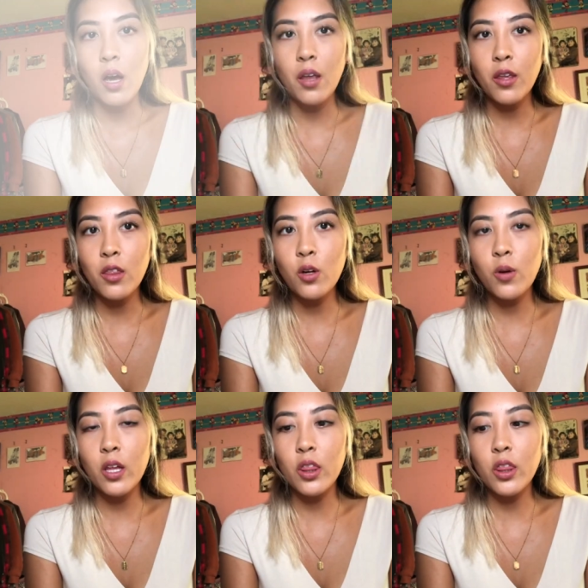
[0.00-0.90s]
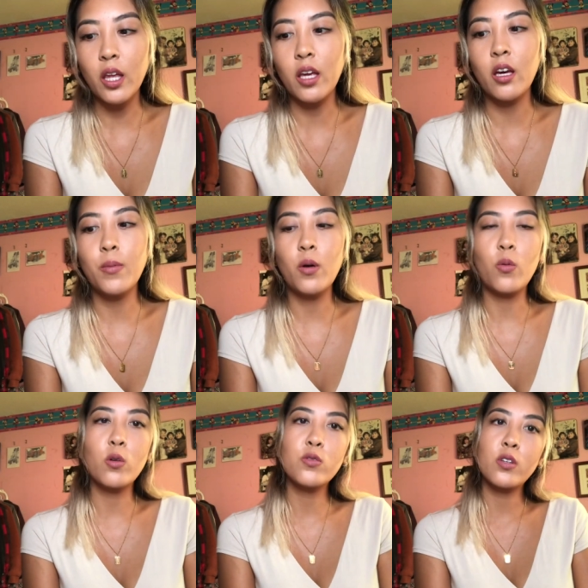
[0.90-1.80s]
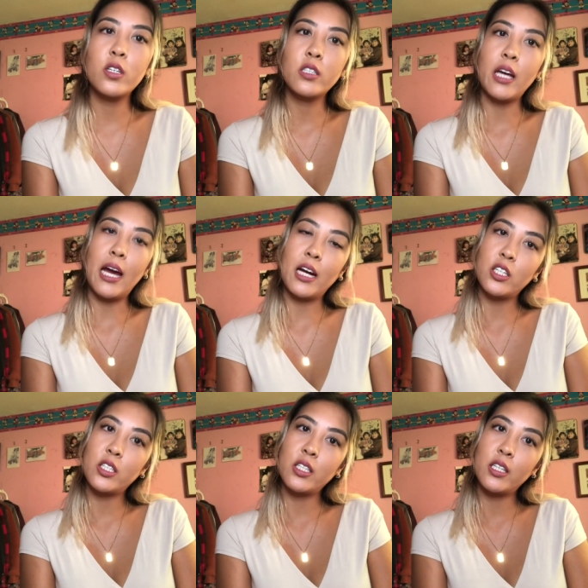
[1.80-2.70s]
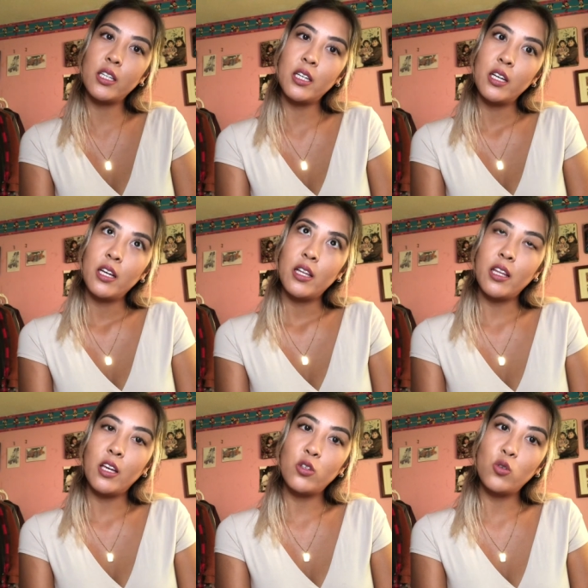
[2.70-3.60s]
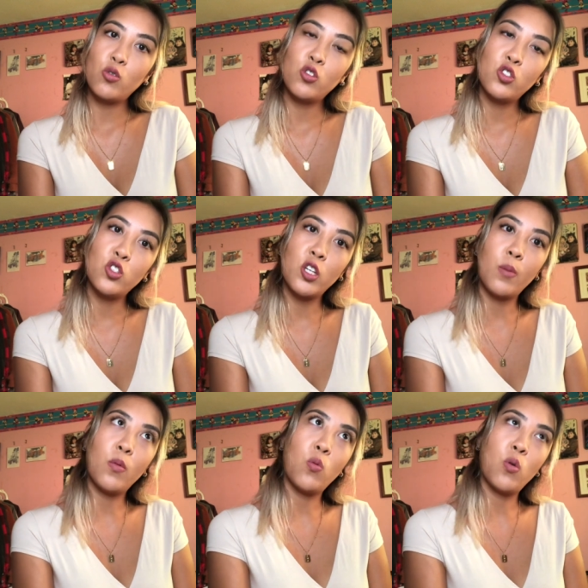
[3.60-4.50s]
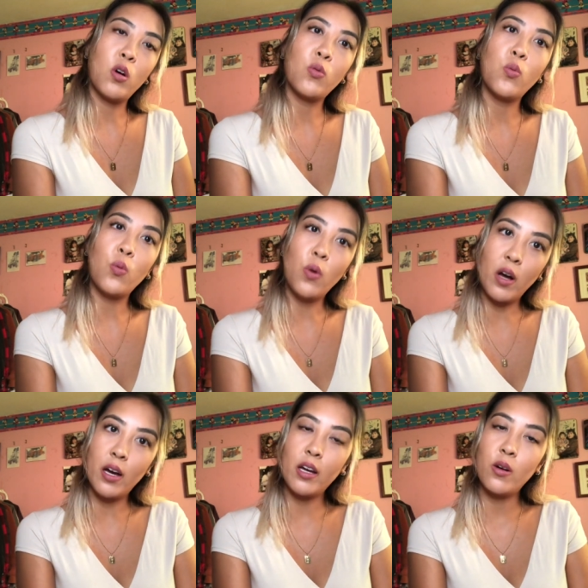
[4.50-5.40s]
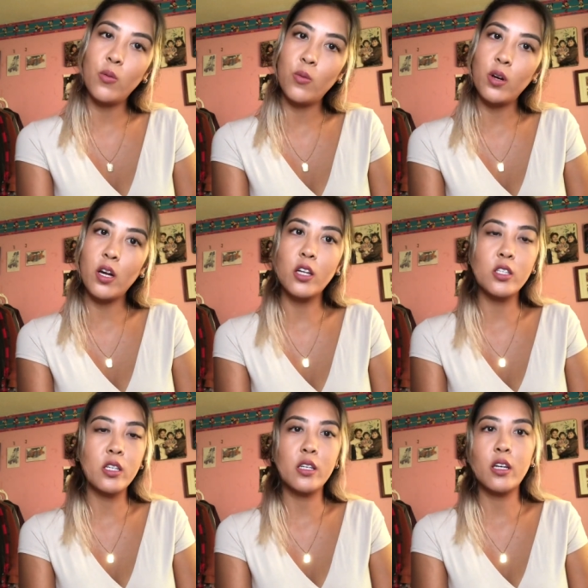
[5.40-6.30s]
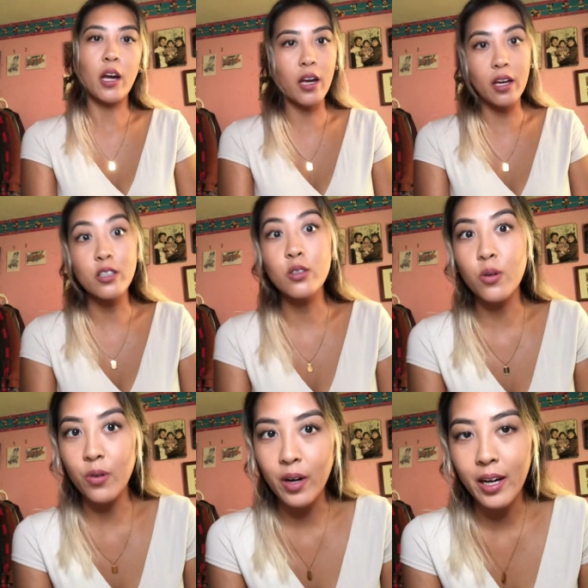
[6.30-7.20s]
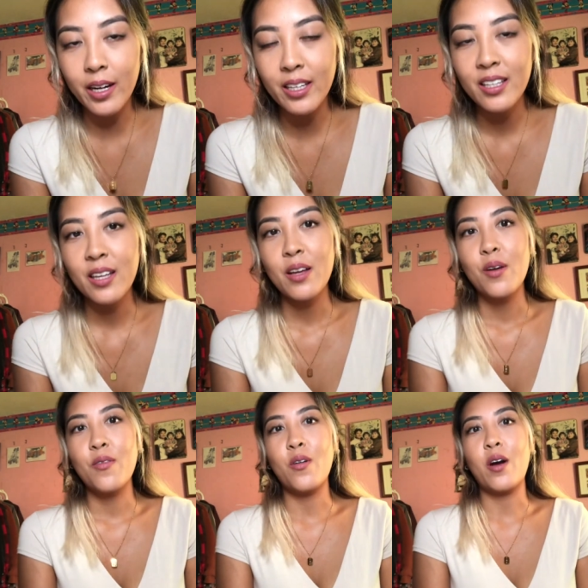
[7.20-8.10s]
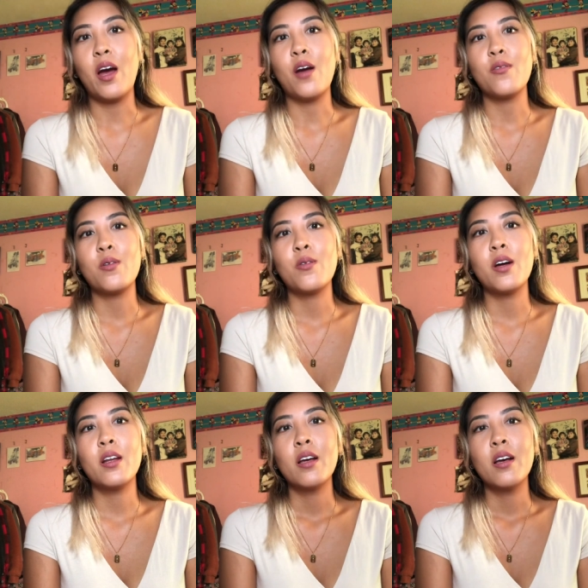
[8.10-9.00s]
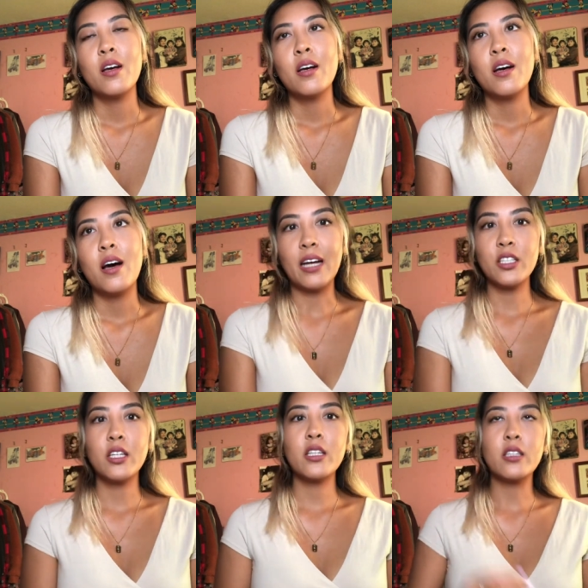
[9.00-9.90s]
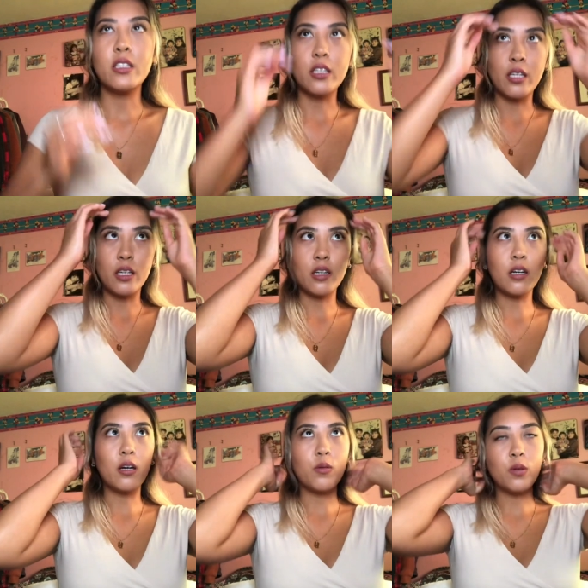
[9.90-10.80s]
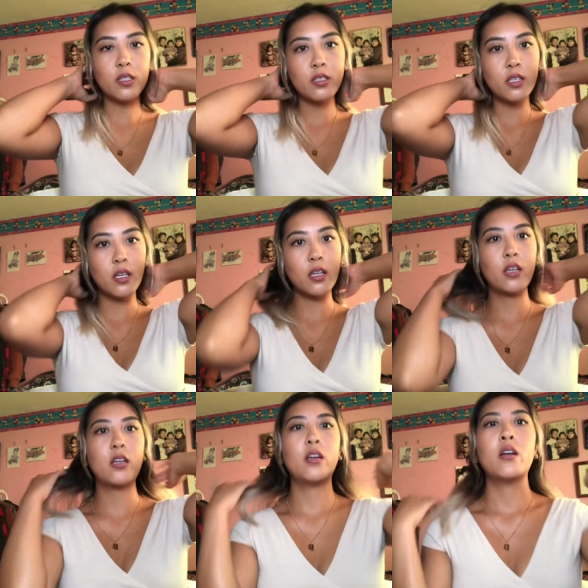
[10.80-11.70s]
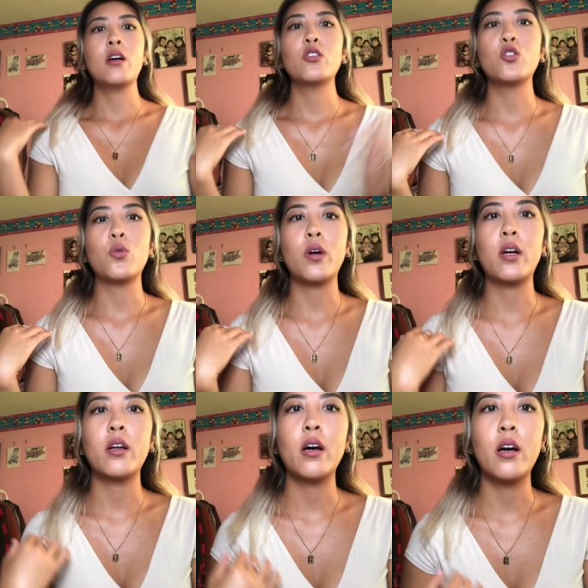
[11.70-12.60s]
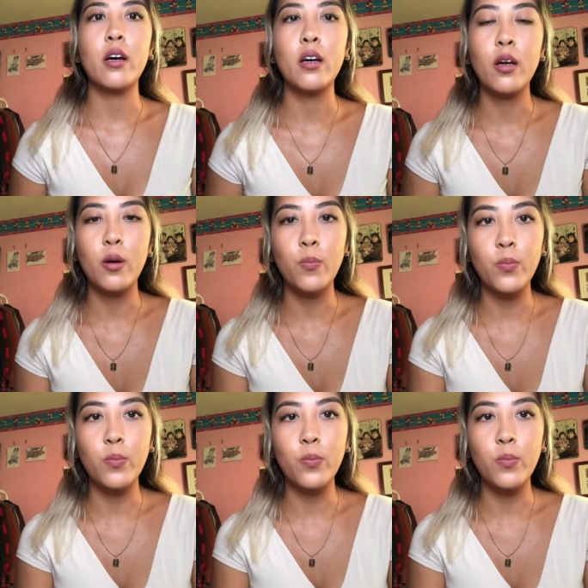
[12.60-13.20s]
Another great thing about Rosefield is actually they do ship worldwide, which is great for everyone. I actually did recently join a